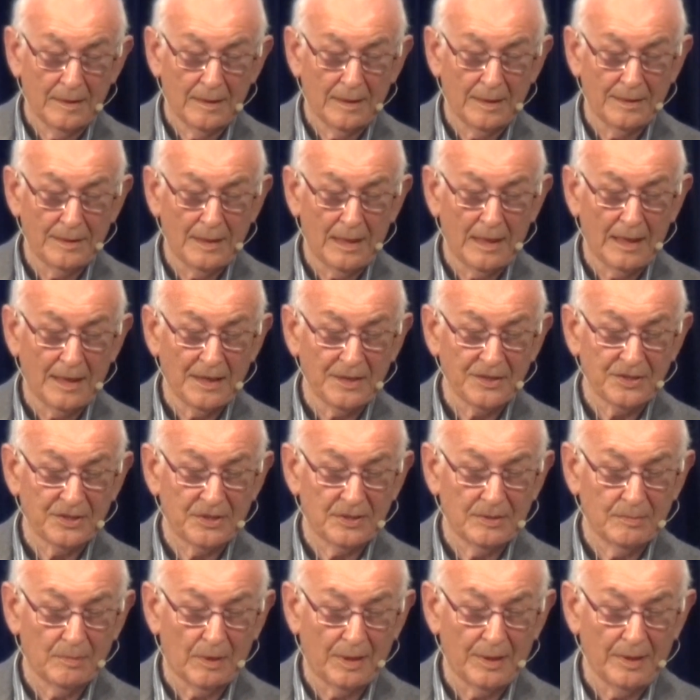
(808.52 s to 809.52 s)
And the
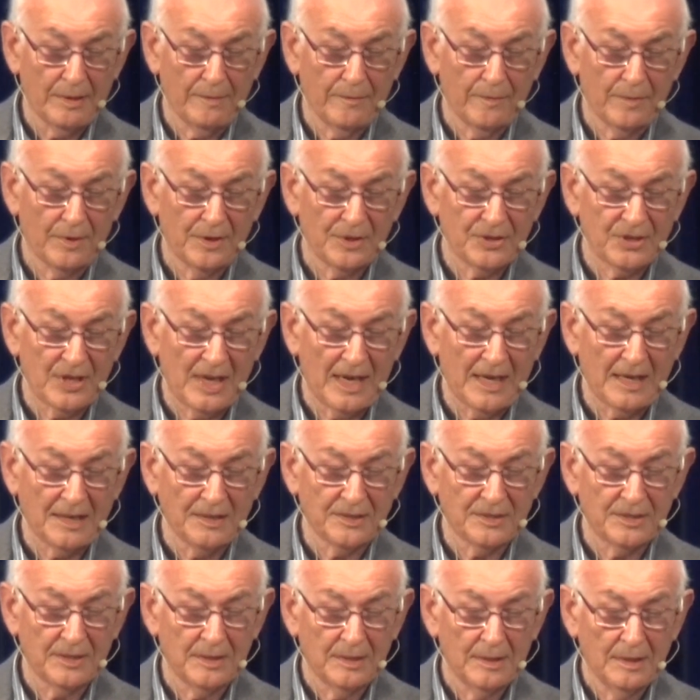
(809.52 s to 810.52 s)
last one, in verse
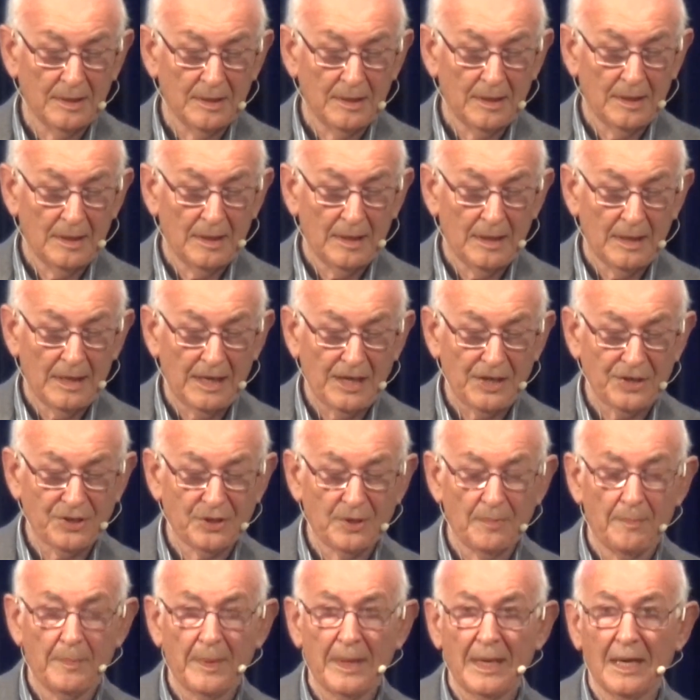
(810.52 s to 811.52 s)
8, is
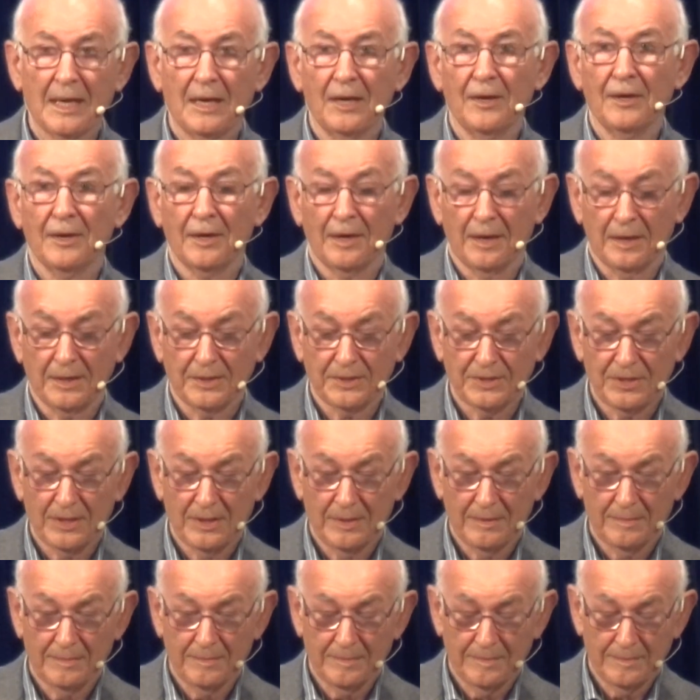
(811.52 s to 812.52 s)
to be alert.
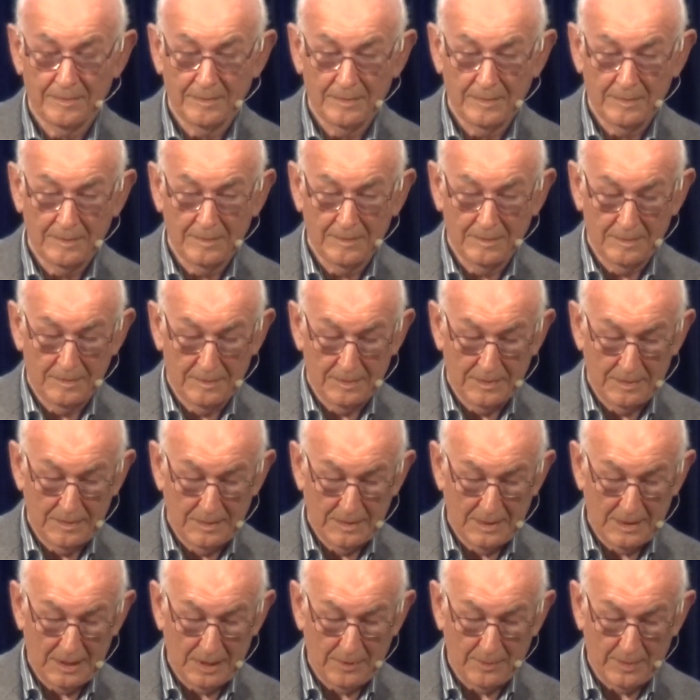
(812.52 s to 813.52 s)

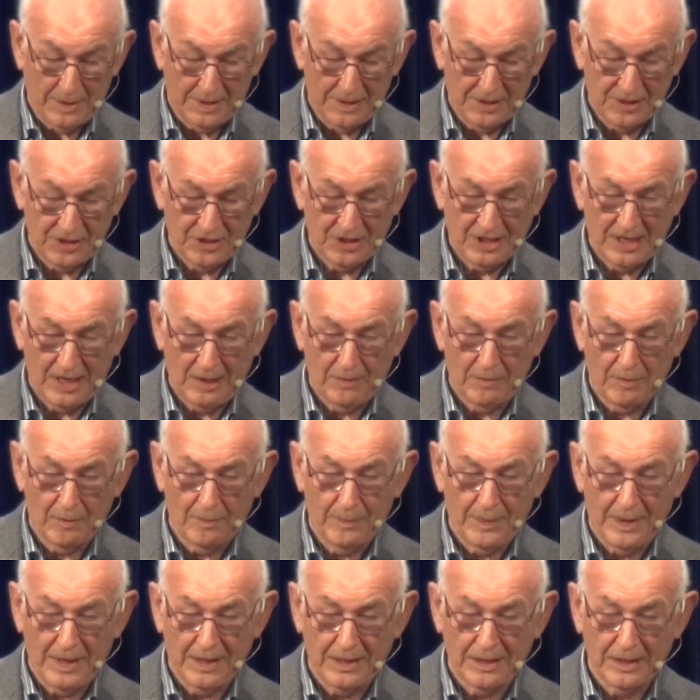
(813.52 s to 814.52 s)
You might say, well,
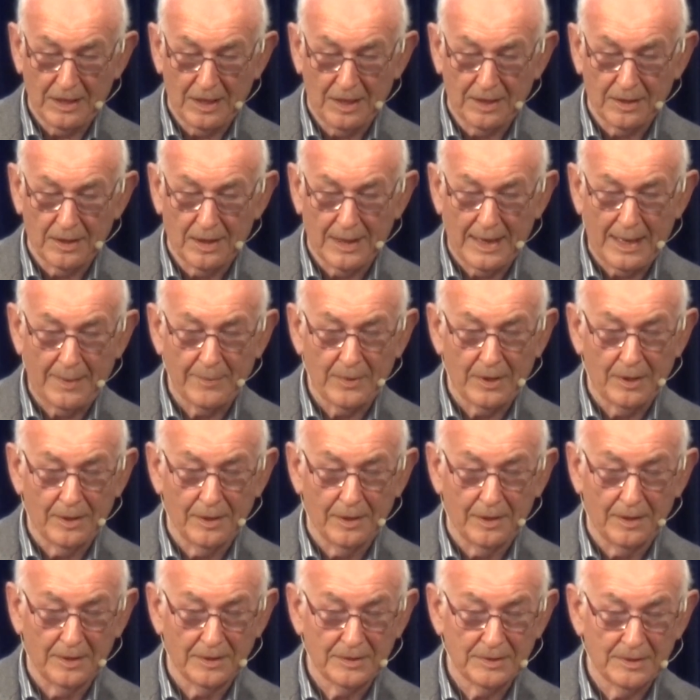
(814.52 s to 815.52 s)
being young, I am
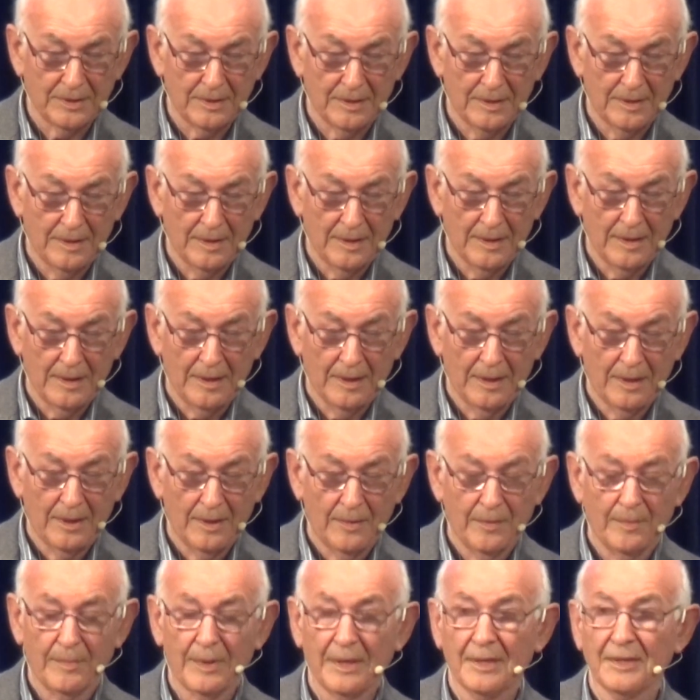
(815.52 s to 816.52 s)
alert.
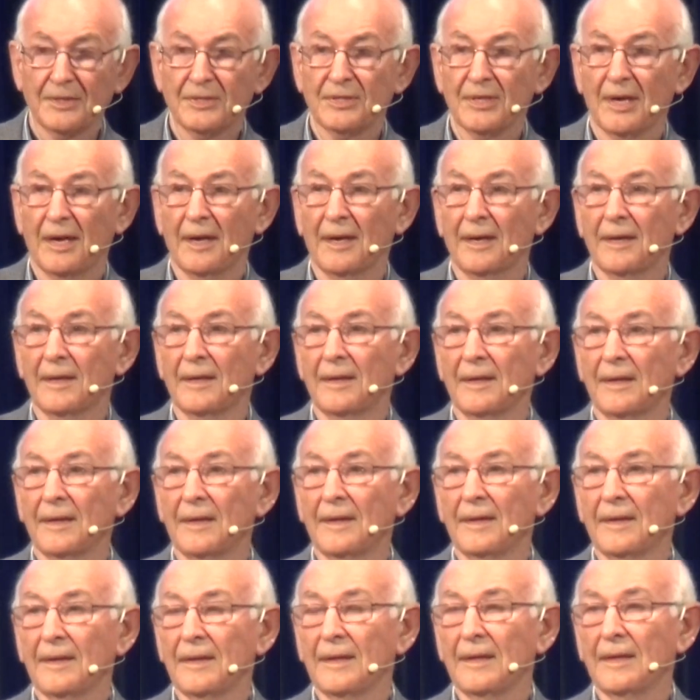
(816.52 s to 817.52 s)
But
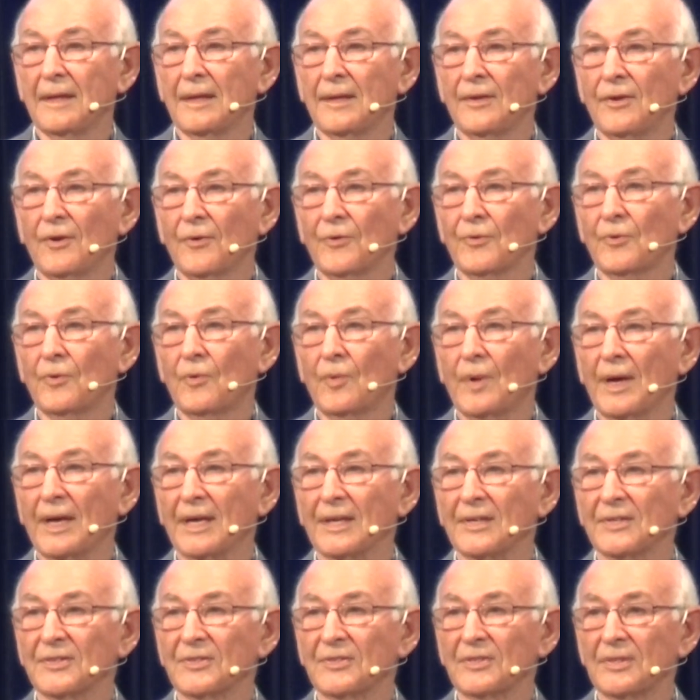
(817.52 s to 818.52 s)
not
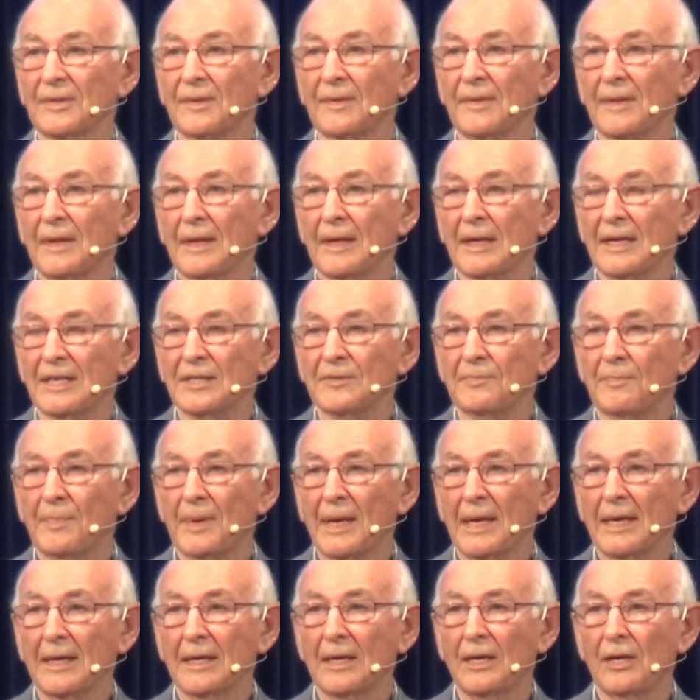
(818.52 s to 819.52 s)
always. It's
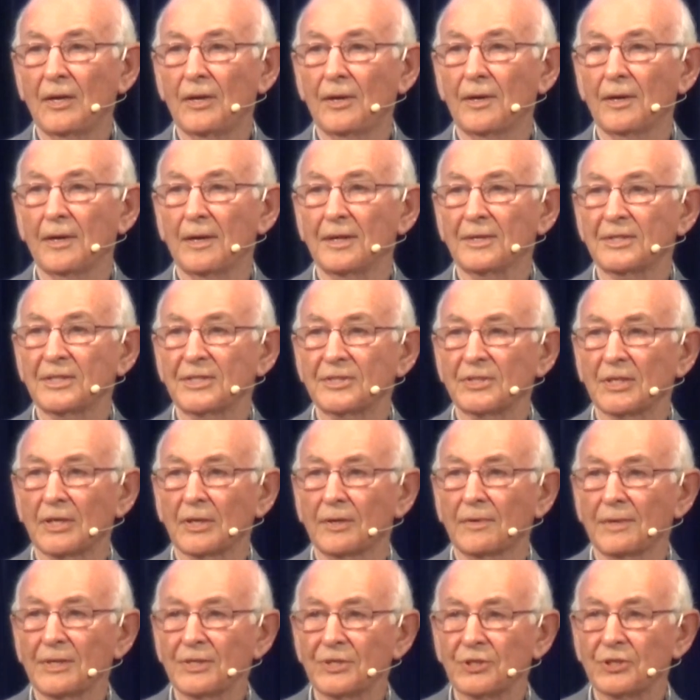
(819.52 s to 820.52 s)
being alert as a
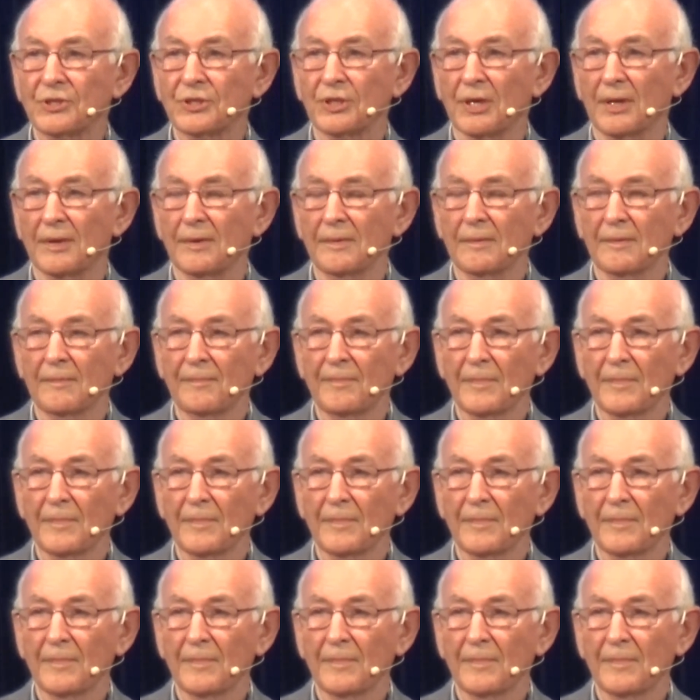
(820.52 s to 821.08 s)
Christian